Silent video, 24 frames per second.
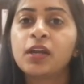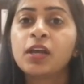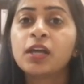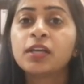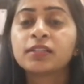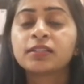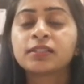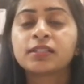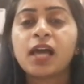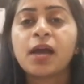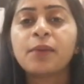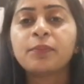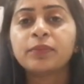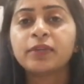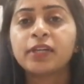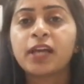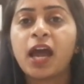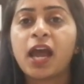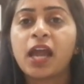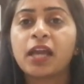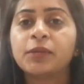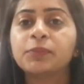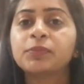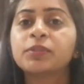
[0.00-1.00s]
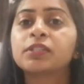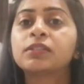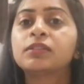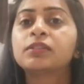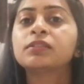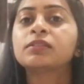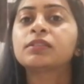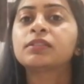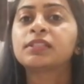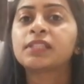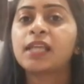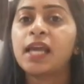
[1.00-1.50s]
Sometimes
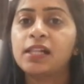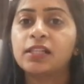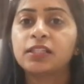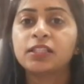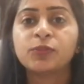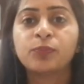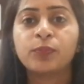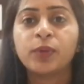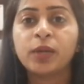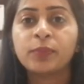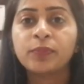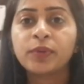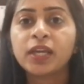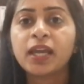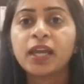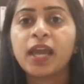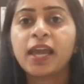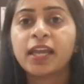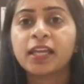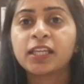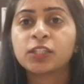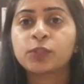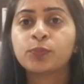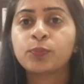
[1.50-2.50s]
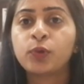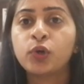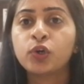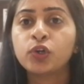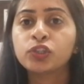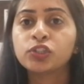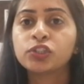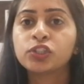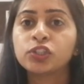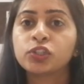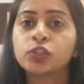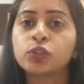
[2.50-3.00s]
the cells may be
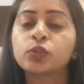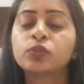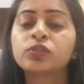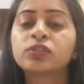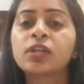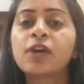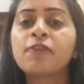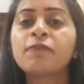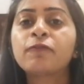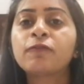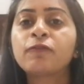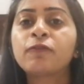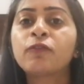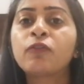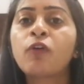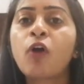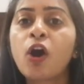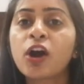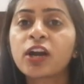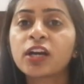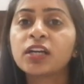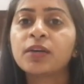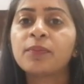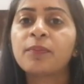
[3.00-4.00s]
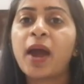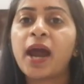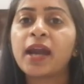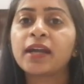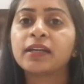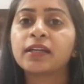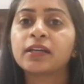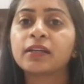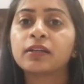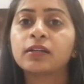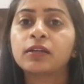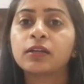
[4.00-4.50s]
exposed to some foreign
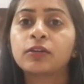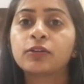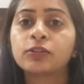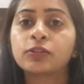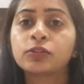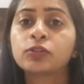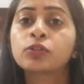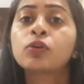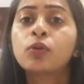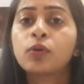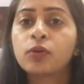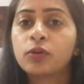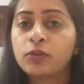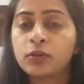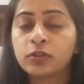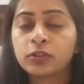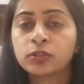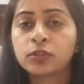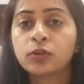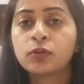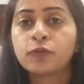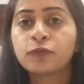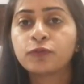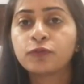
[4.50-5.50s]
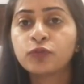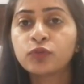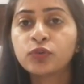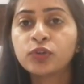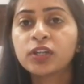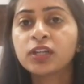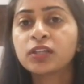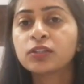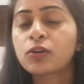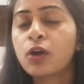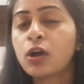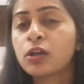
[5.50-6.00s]
matter. So food
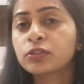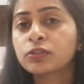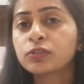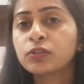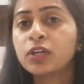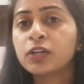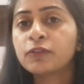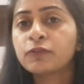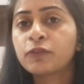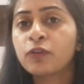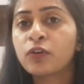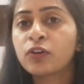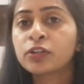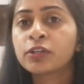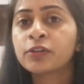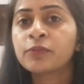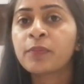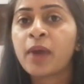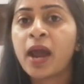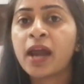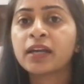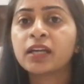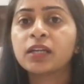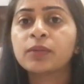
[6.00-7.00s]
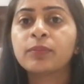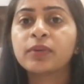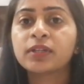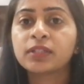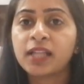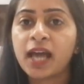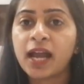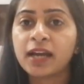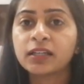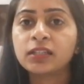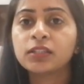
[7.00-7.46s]
is also a foreign matter, but that